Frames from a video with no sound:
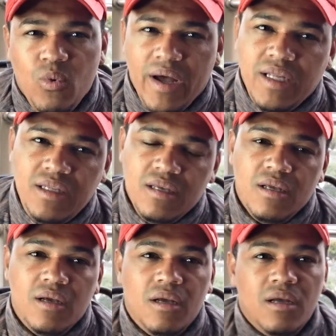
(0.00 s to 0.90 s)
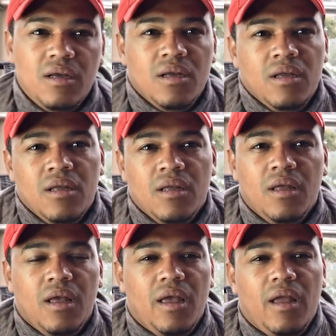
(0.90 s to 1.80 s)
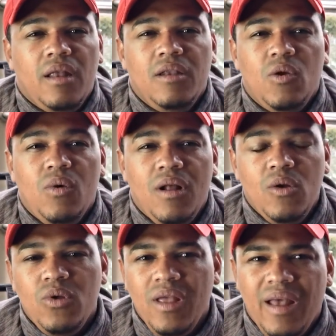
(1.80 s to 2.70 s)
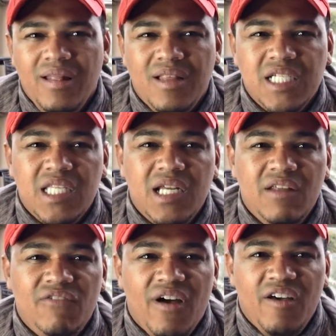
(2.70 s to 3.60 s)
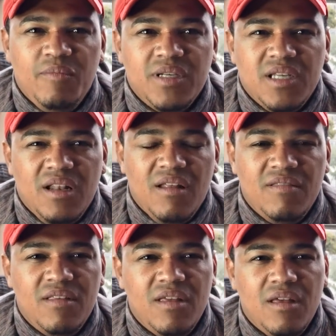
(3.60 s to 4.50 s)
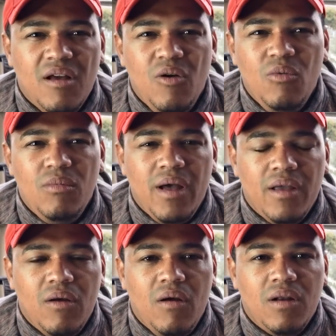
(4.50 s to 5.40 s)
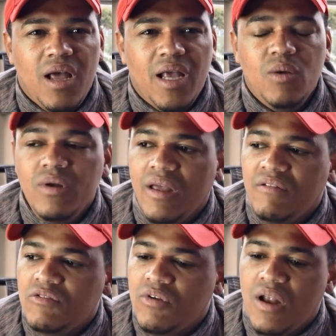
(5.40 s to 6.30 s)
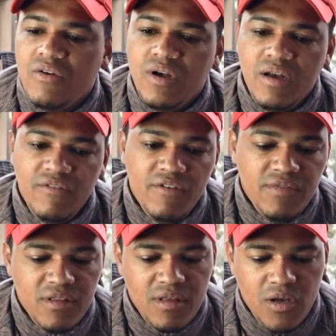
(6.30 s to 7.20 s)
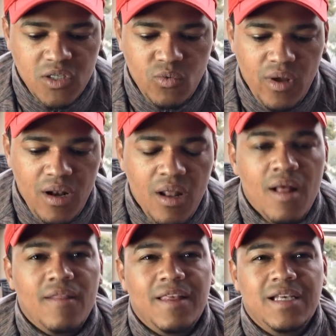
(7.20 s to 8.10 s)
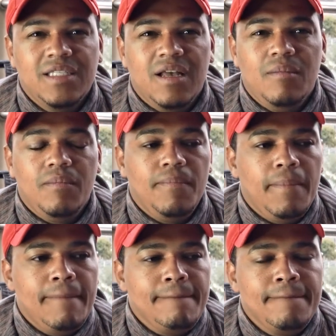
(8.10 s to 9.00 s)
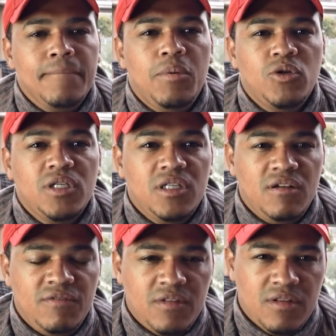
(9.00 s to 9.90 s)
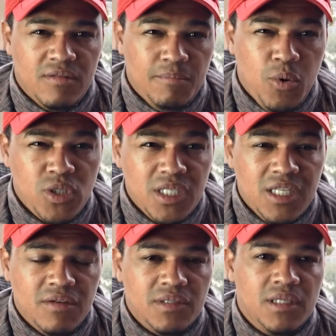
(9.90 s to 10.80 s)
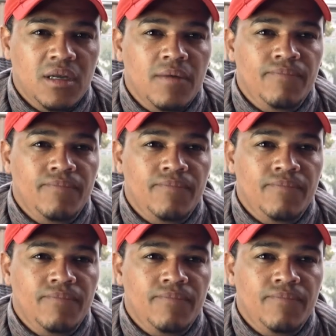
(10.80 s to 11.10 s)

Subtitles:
white and you are looking at this 35% and thinking, oh my god, I don't have 350,000. Well, there's some positives